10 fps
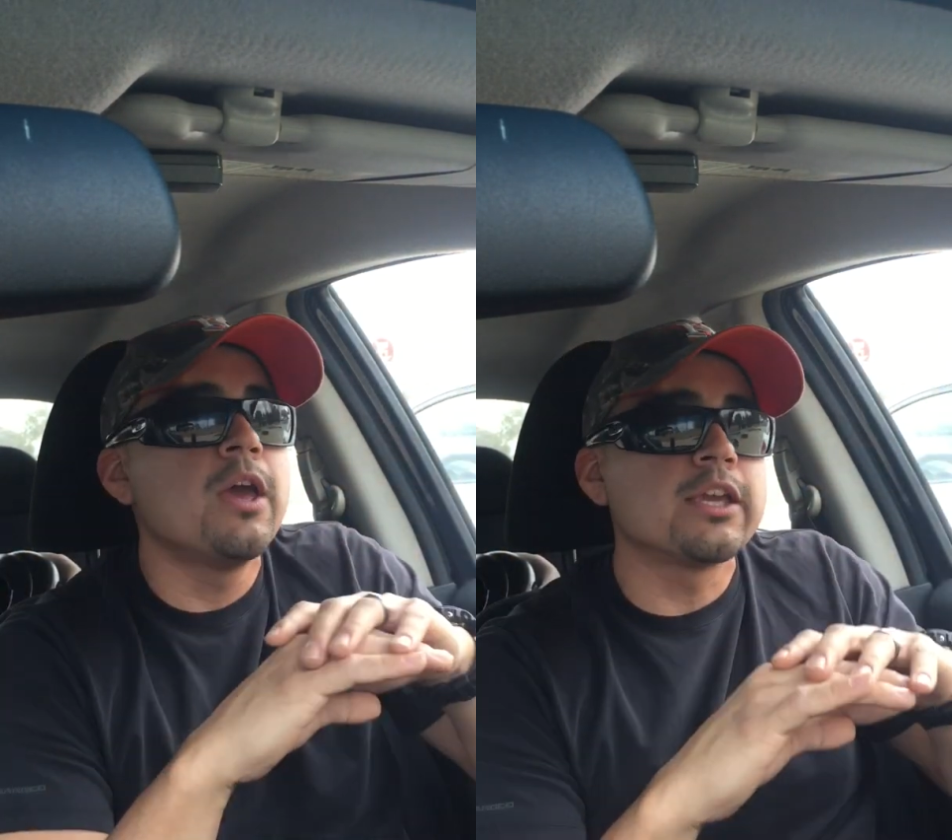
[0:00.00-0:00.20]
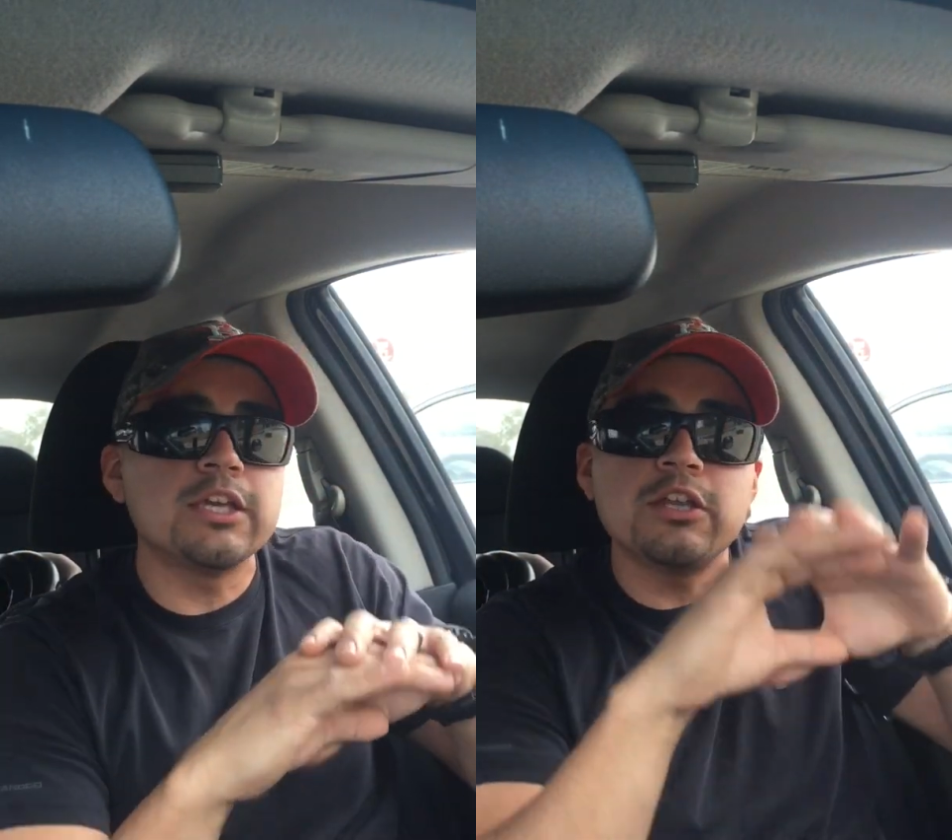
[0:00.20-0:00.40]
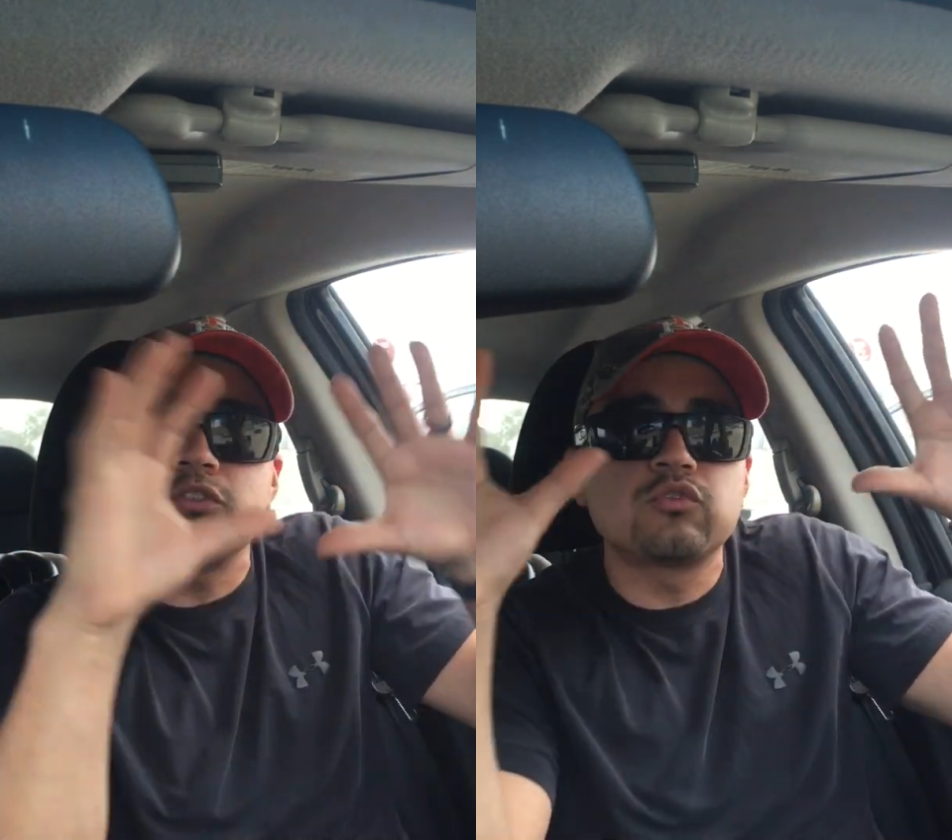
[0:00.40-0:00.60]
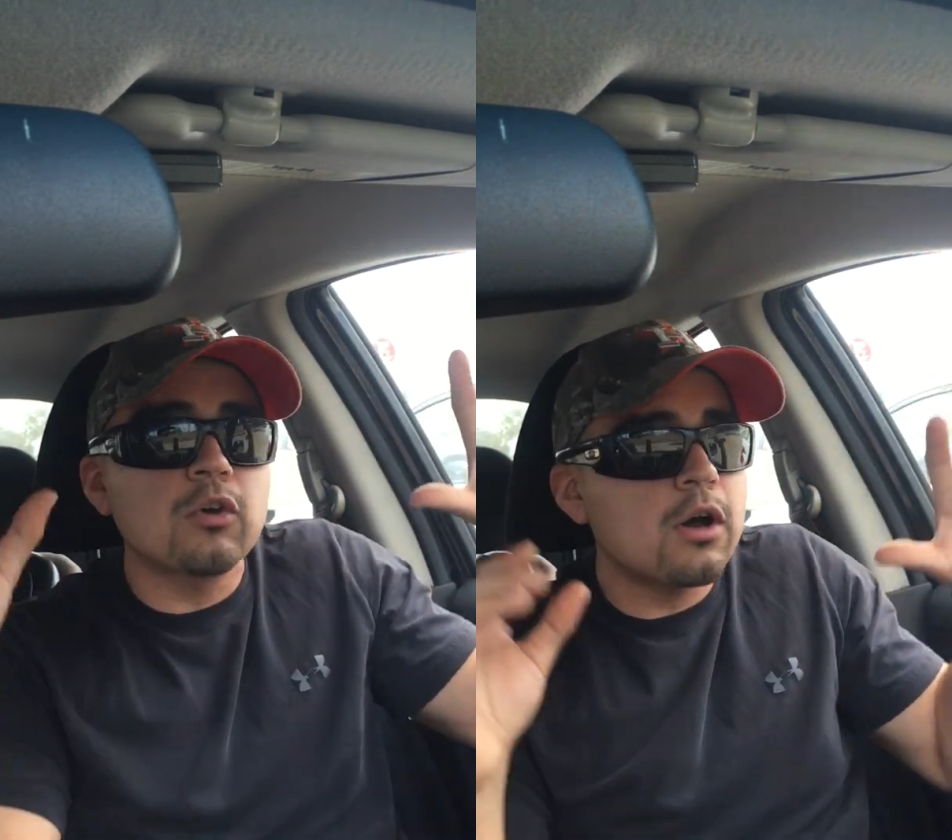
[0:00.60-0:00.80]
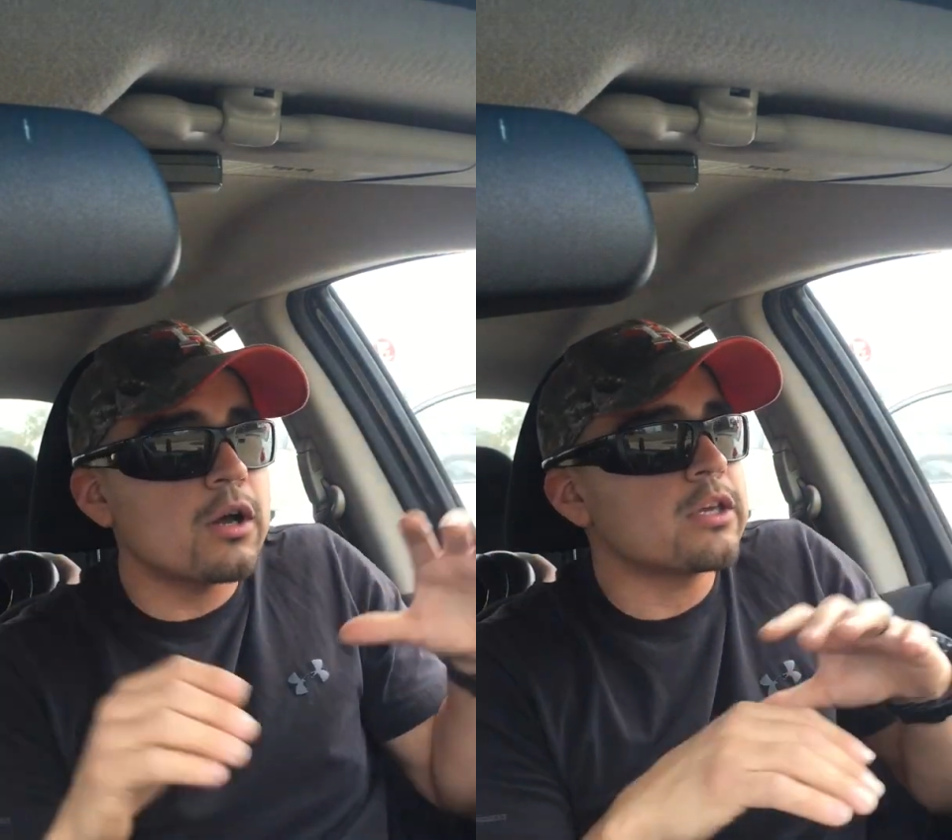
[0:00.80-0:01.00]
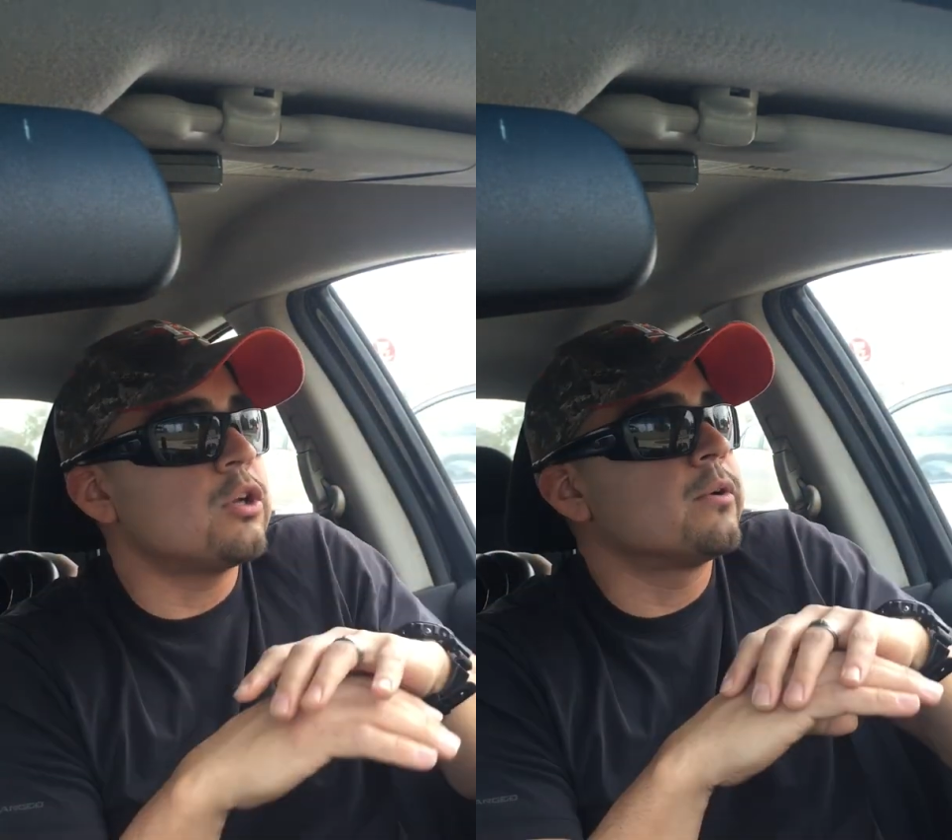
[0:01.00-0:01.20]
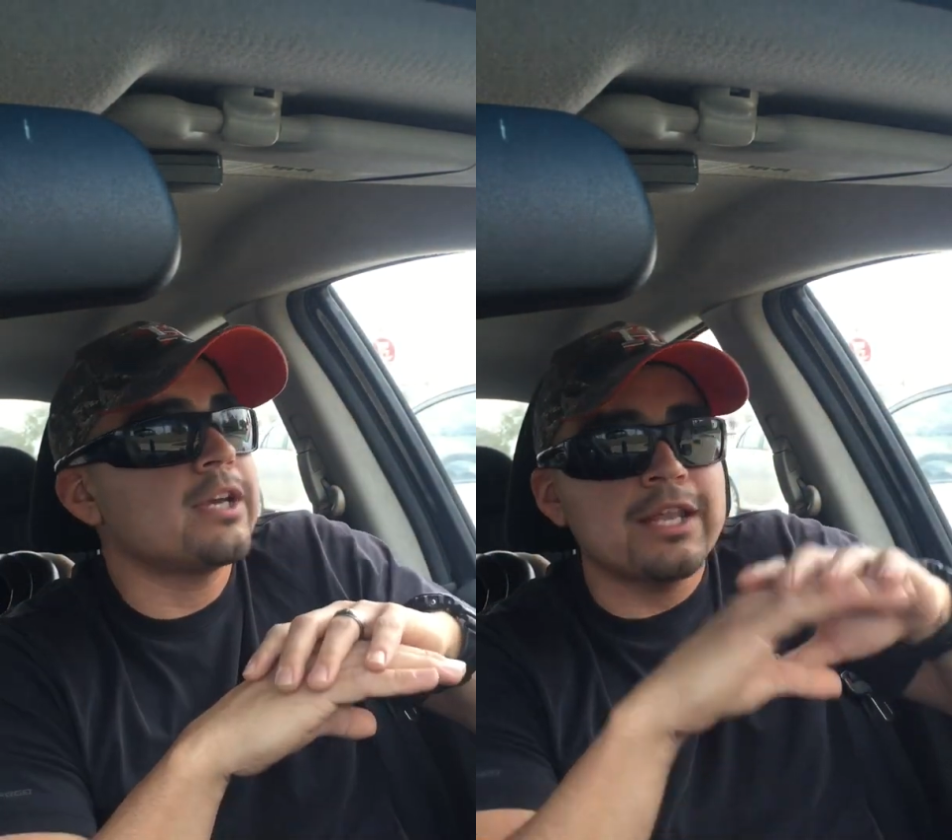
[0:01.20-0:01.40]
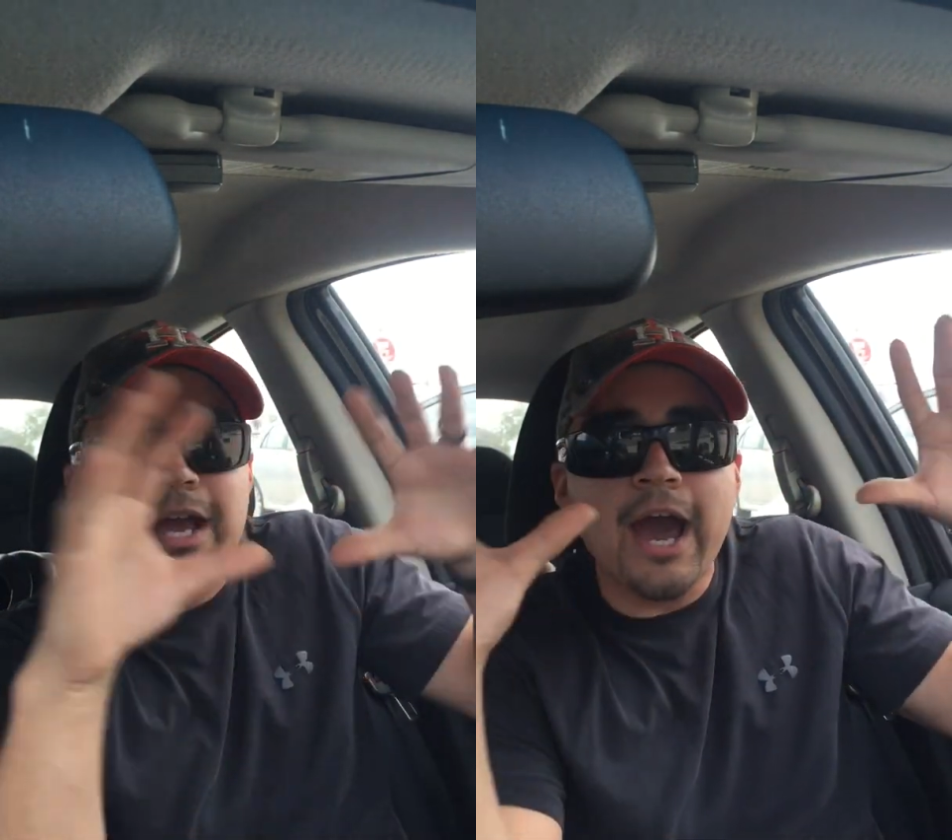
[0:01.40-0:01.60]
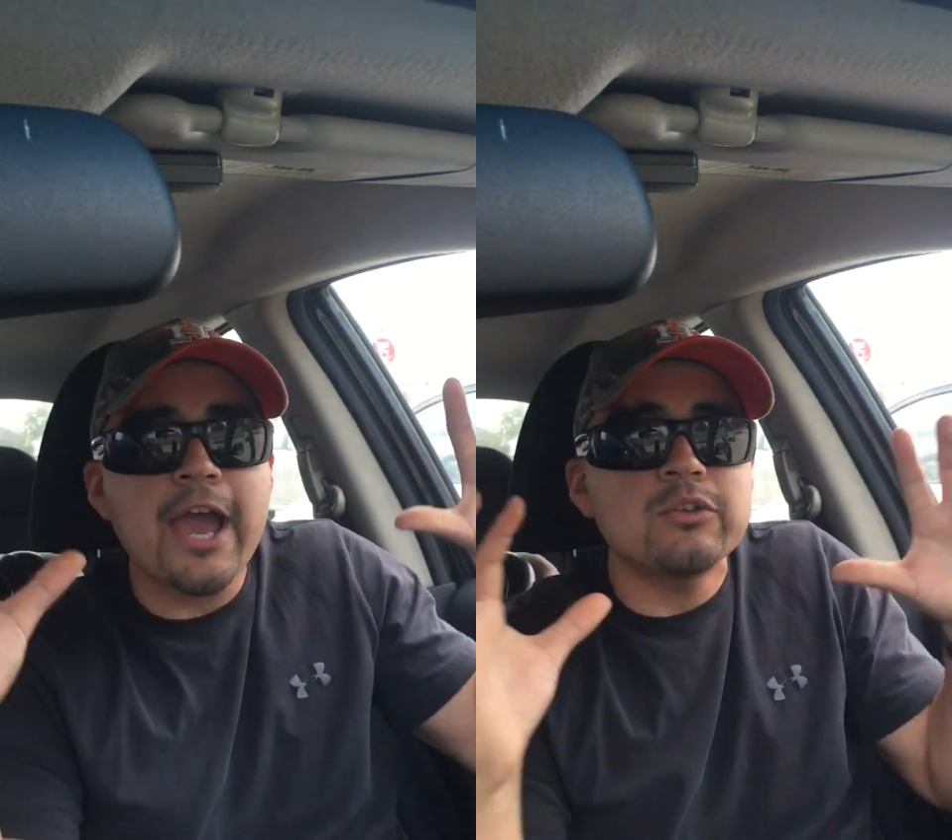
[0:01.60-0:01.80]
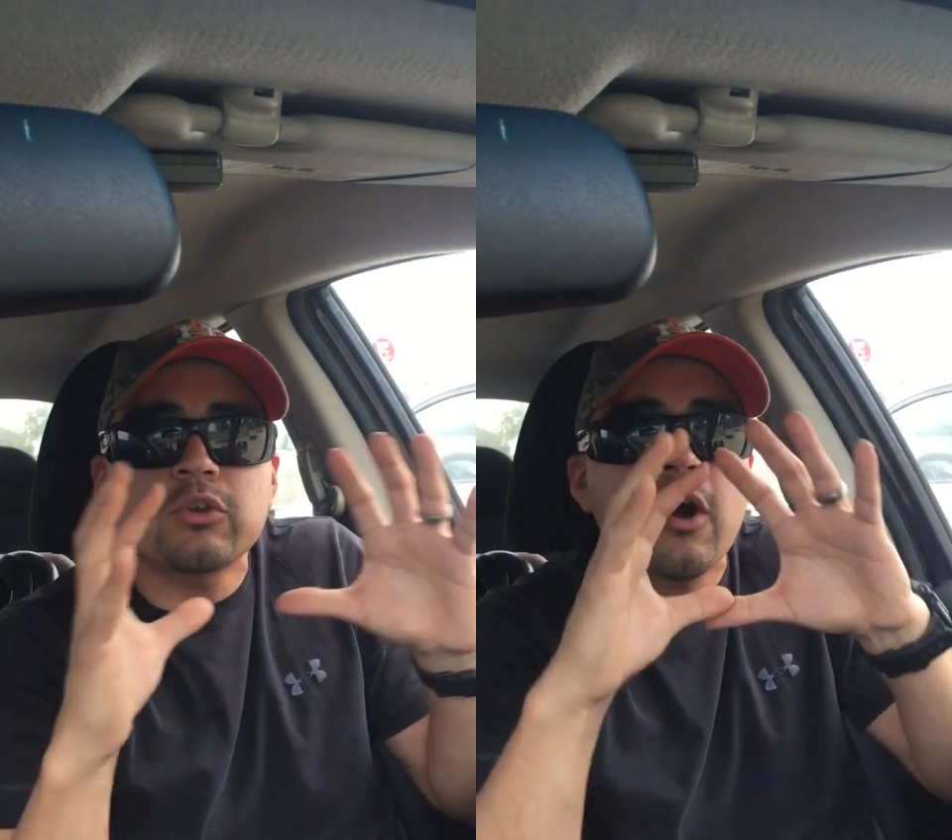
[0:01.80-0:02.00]
getting drunk, getting high,
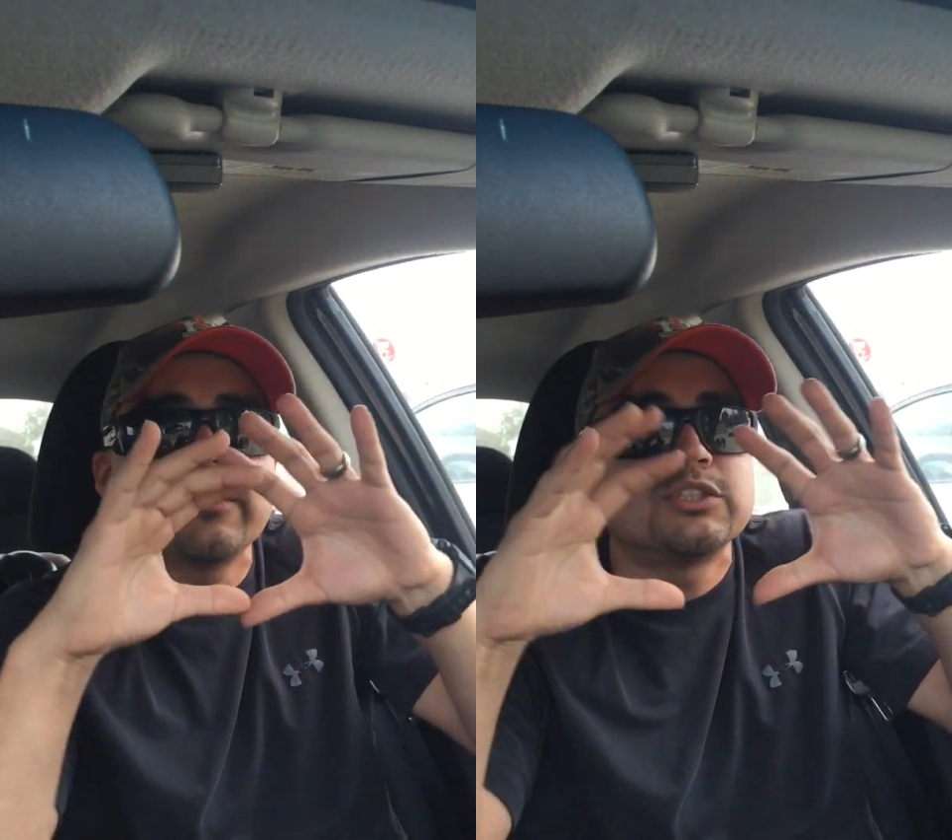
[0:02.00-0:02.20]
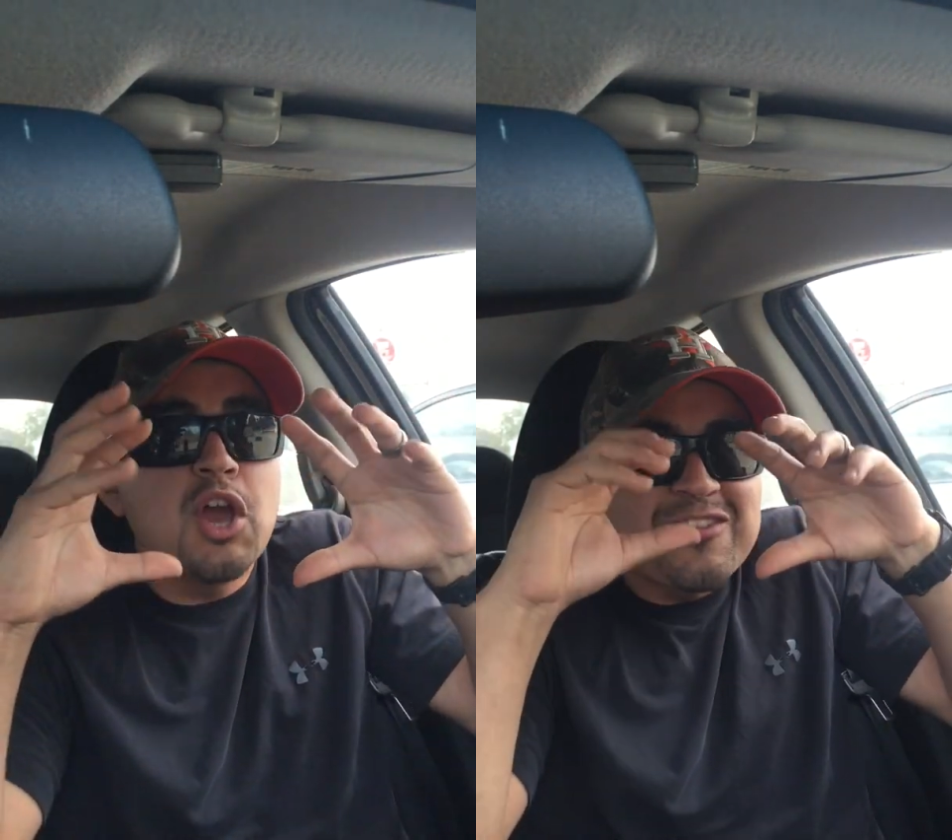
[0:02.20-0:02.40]
doing all this